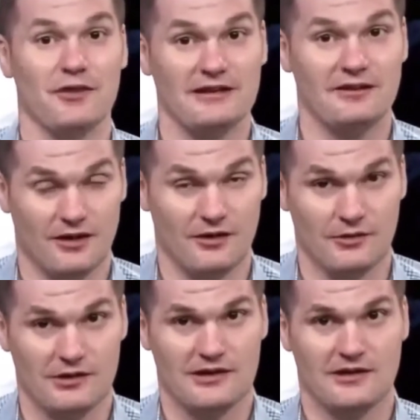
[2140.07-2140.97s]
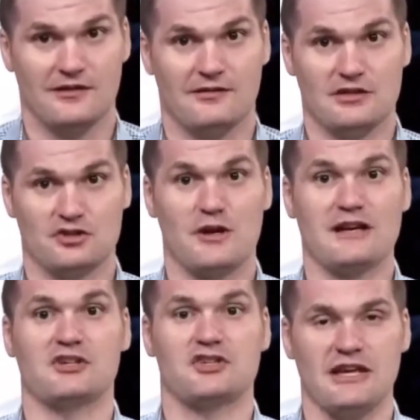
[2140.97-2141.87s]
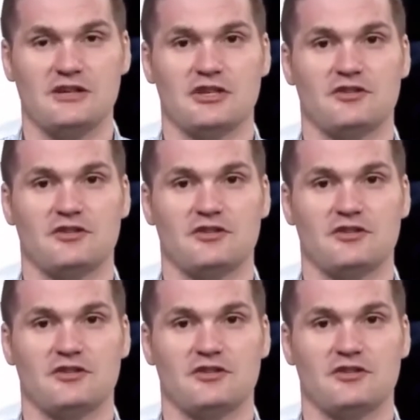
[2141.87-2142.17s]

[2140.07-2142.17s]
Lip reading: know than try to change it.